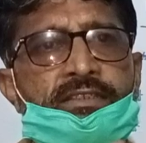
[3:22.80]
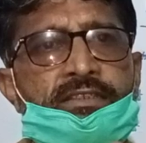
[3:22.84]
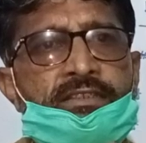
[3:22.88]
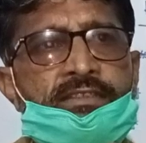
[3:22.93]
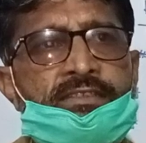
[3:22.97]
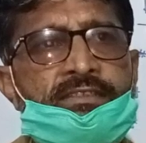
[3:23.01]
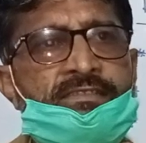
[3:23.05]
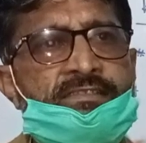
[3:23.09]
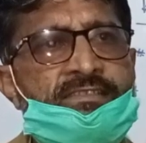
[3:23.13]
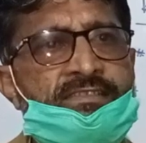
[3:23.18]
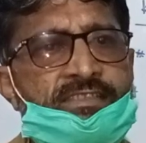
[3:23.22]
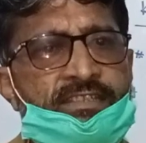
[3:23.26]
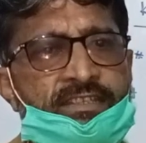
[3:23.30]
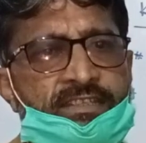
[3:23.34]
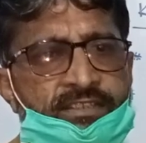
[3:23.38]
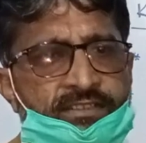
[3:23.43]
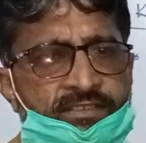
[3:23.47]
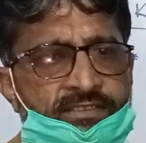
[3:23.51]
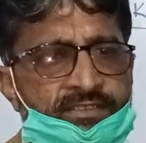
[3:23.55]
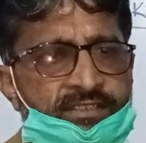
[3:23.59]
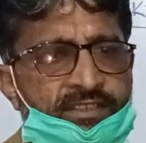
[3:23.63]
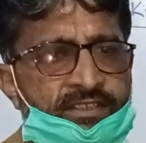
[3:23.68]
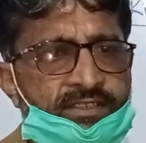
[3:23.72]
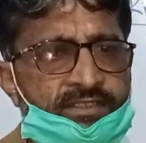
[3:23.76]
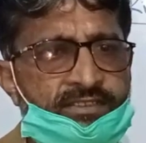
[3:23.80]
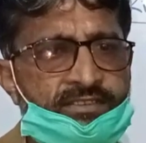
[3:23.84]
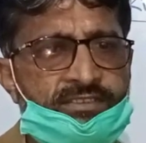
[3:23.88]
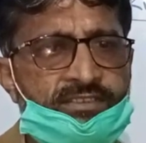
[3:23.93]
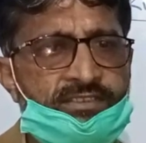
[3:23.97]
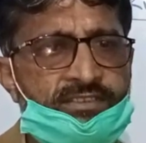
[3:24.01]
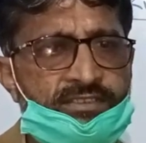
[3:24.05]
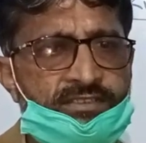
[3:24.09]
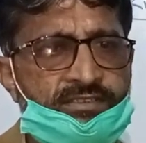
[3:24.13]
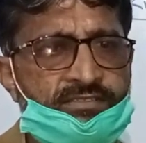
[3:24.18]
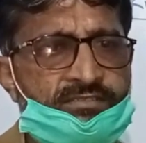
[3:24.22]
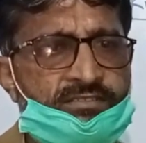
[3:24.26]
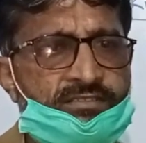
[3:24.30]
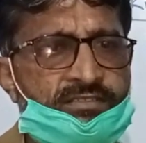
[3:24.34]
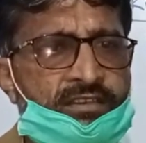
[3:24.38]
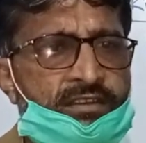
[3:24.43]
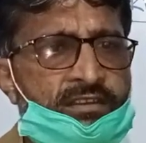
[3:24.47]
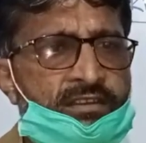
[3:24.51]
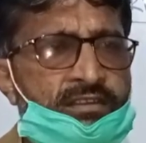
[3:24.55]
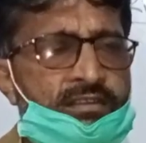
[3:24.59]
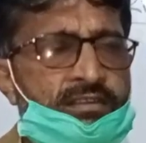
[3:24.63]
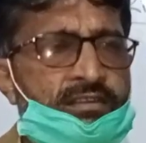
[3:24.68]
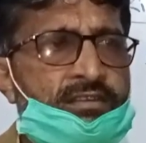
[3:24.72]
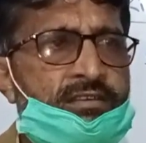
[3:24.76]
said that these
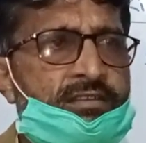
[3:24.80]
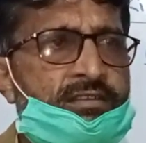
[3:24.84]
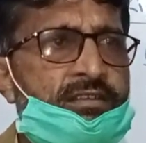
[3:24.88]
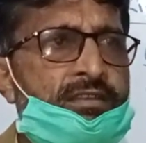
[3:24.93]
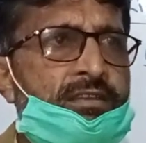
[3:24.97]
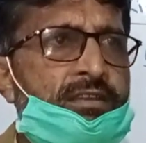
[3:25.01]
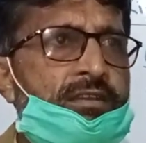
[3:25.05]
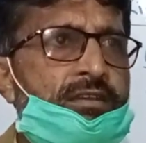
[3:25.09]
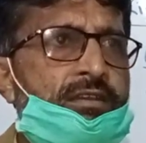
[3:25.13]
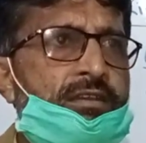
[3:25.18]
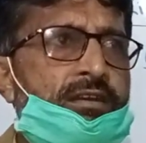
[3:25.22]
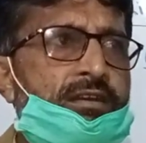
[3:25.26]
are